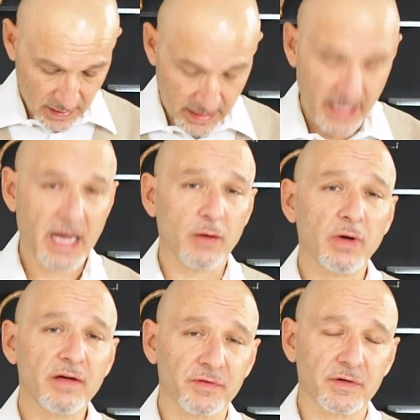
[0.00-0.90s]

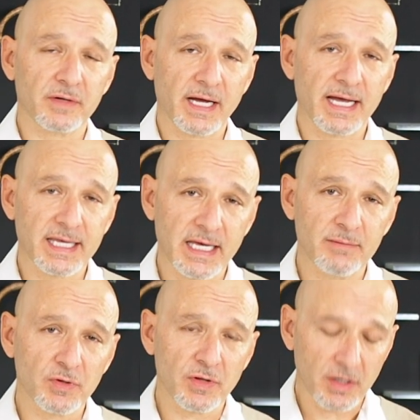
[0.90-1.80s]
However, I
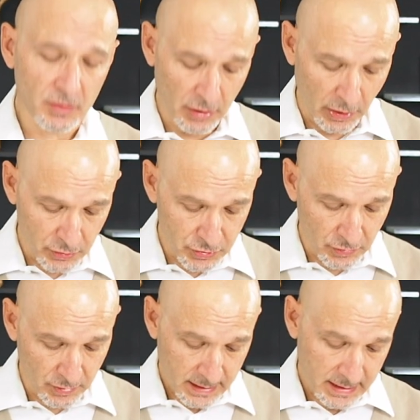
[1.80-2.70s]
came to the
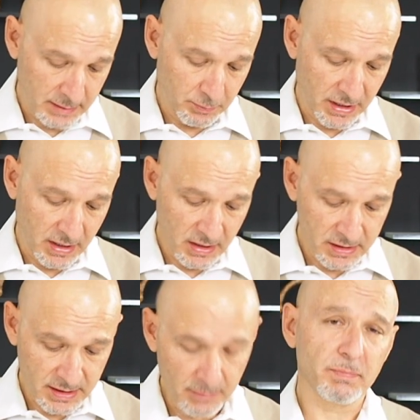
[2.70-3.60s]
conclusion that
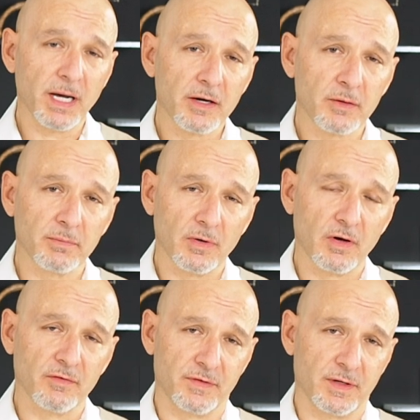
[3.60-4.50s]
because the bottom
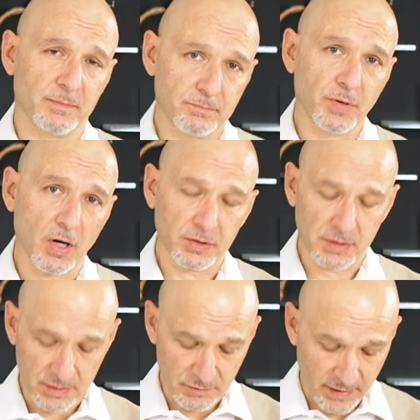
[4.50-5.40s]
of the
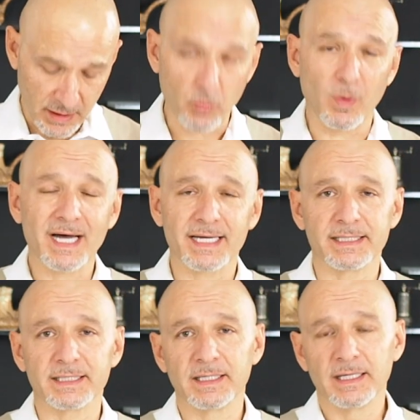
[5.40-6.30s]
pot is very
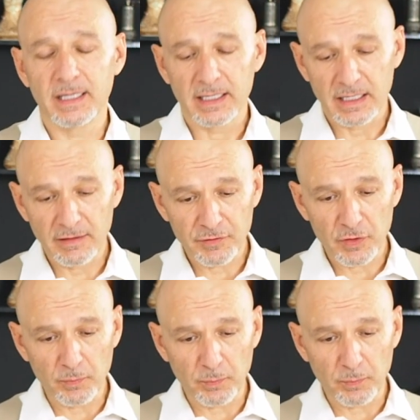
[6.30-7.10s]
wide, if you